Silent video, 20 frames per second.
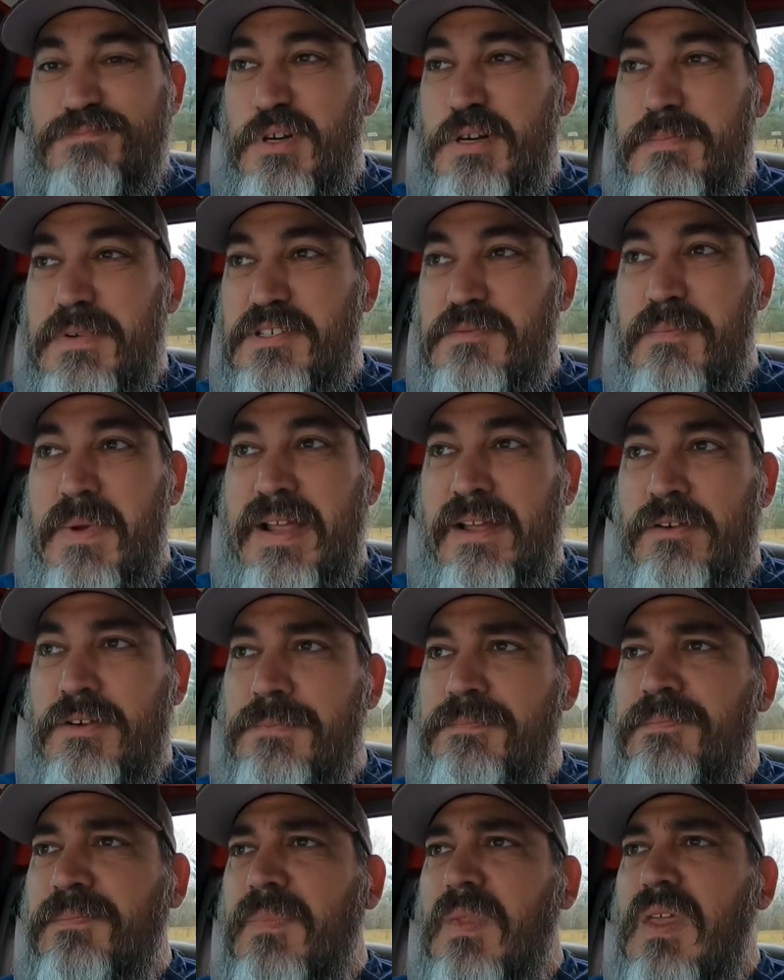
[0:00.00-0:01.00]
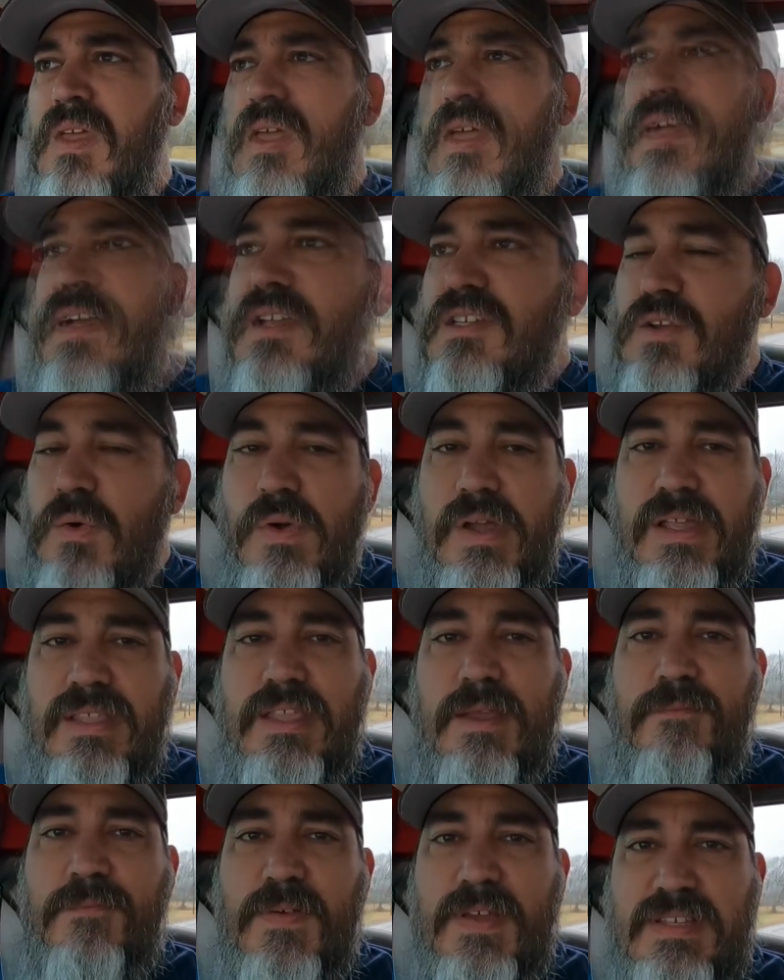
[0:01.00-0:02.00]
pretty much mangled them. So we'll get
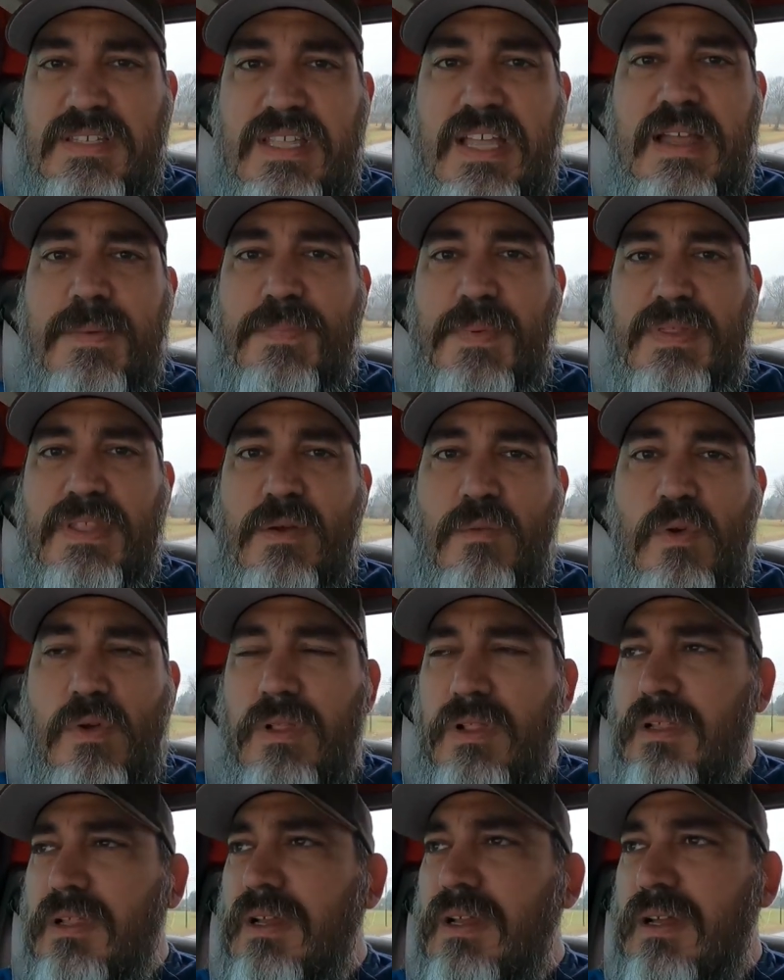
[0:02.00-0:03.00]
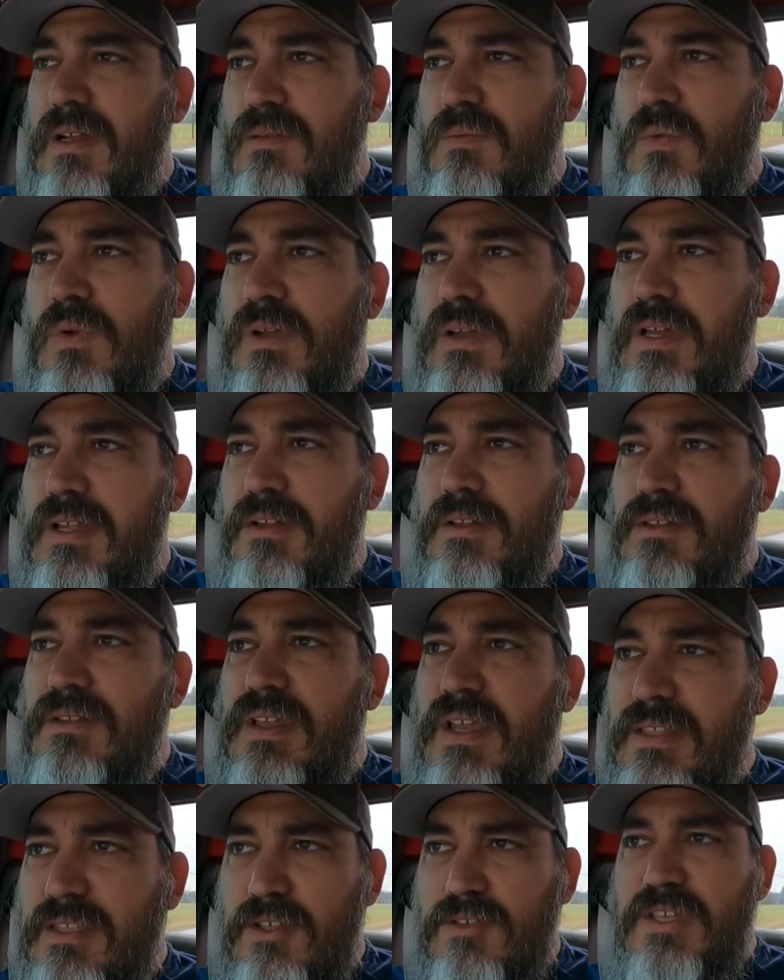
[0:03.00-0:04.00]
them fixed up, and then we'll uh, we'll hit
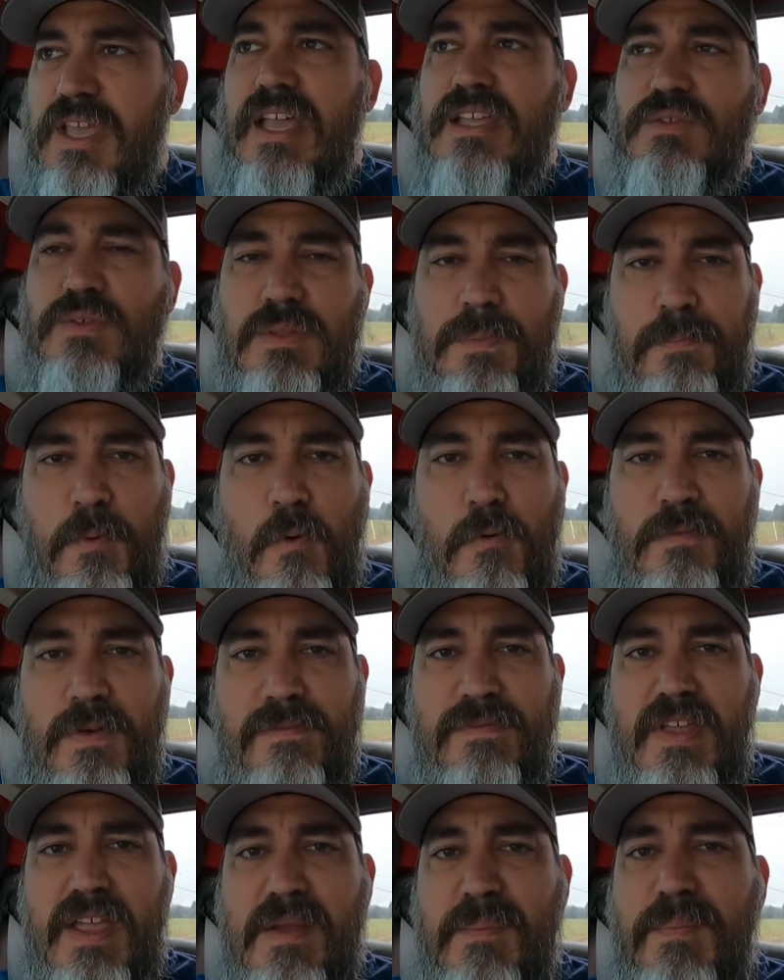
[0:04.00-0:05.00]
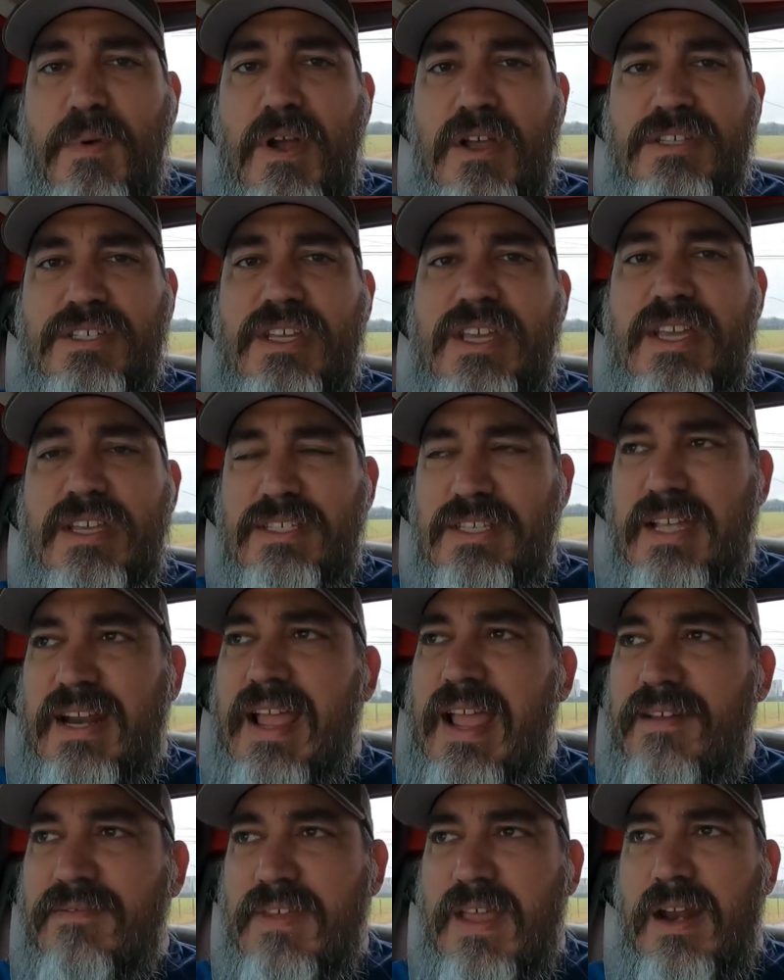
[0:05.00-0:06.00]
hit those guys with the four fifteen process and
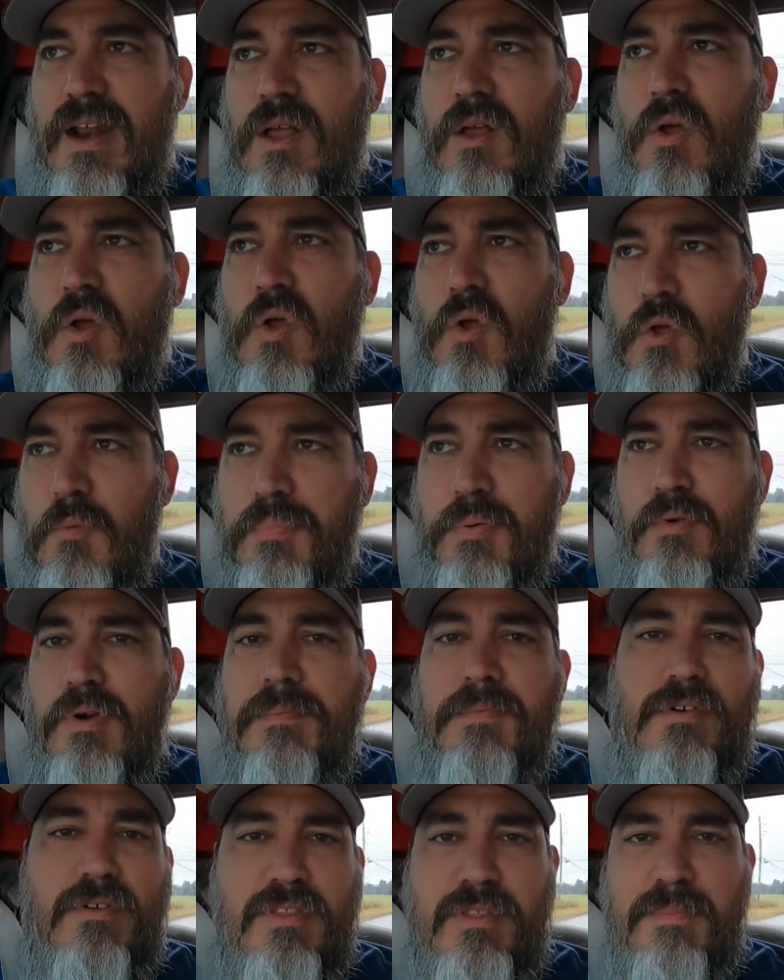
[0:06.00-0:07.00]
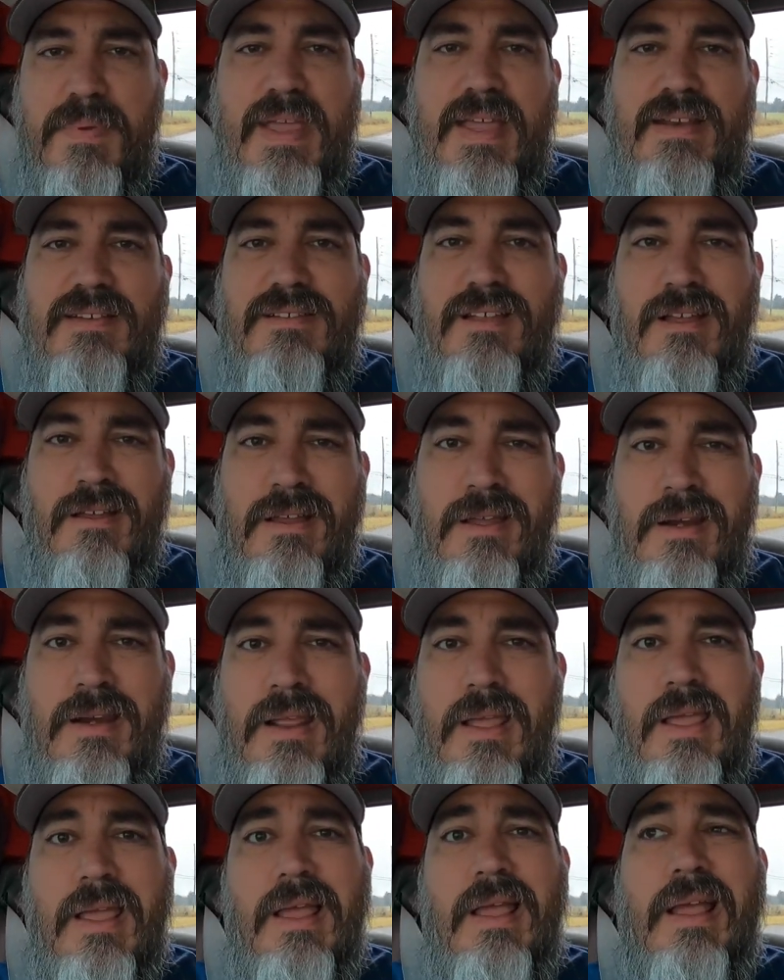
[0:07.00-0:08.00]
have that whole perimeter of the bed done
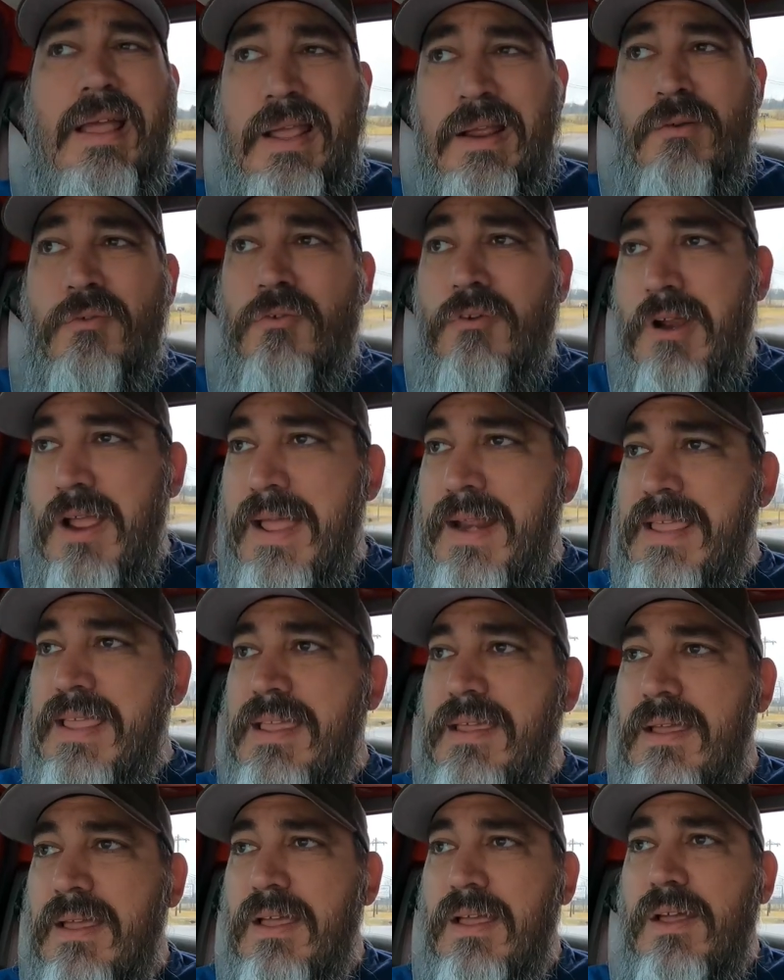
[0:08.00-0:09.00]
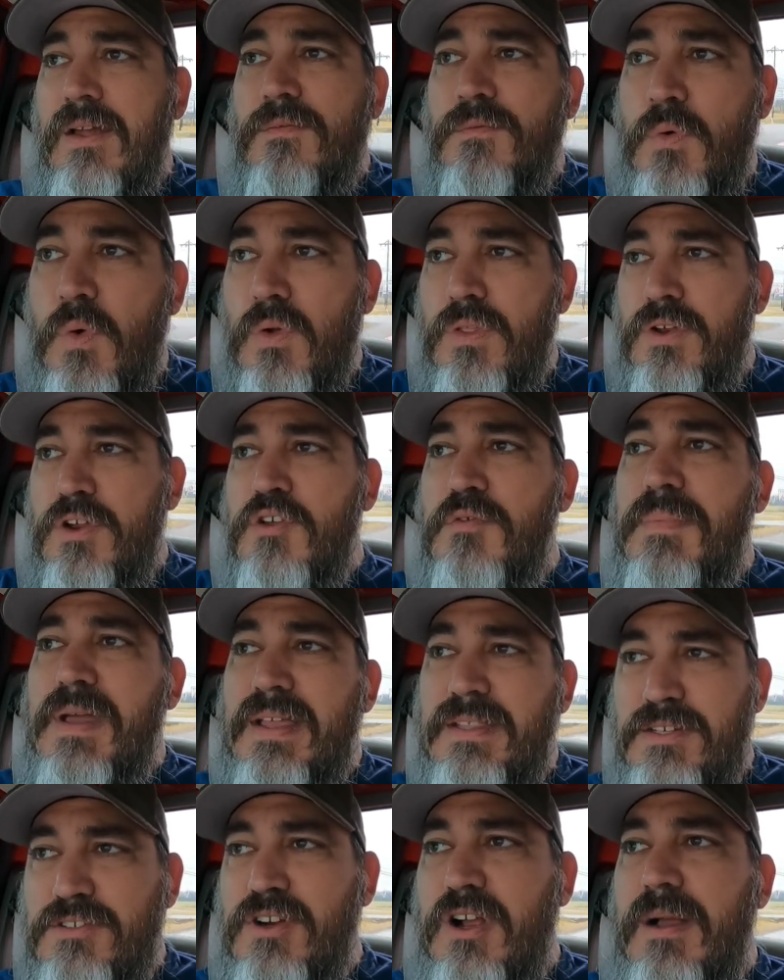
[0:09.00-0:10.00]
and ready for the new
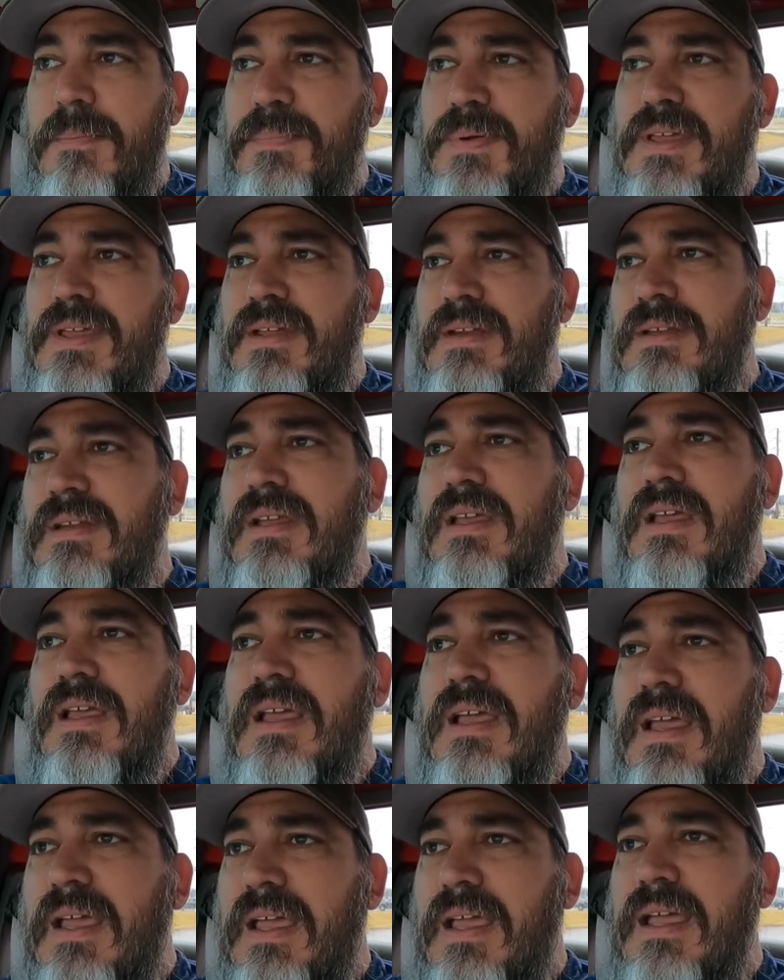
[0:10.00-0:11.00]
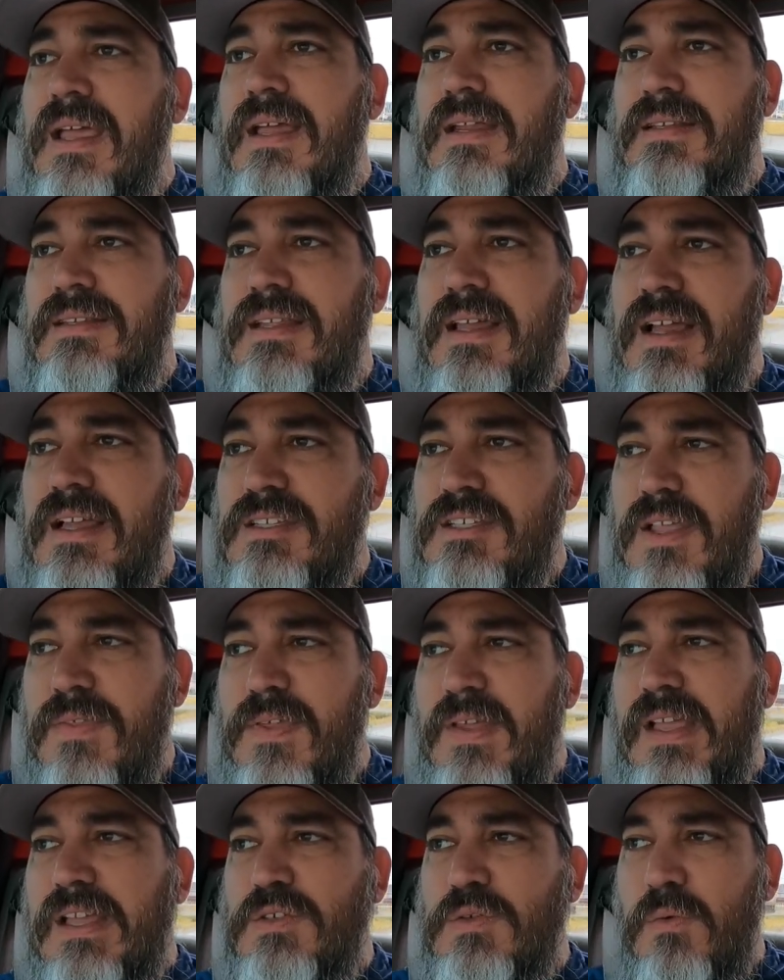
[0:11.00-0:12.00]
bed to drop in. And uh, so I
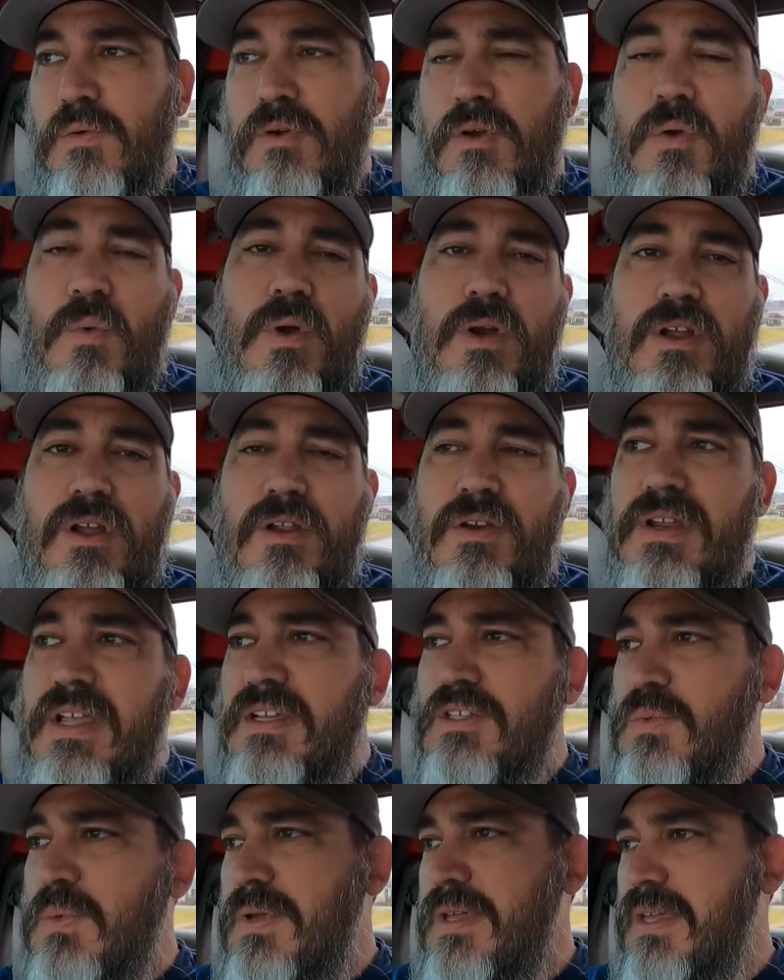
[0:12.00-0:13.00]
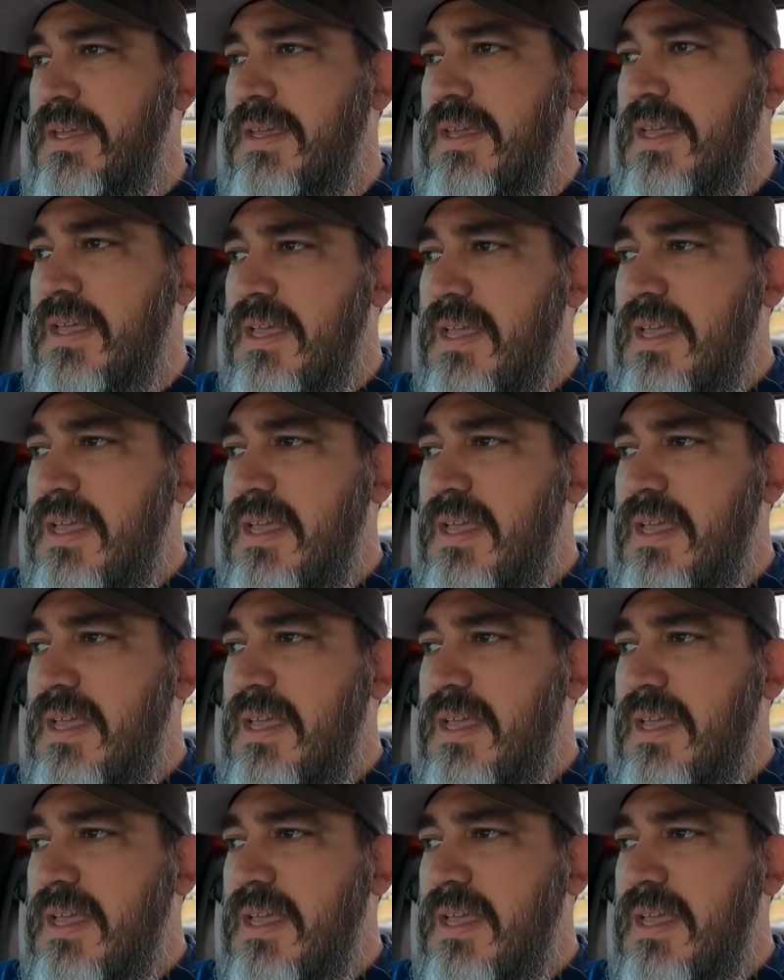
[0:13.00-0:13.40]
think that's what we're going to work on next week.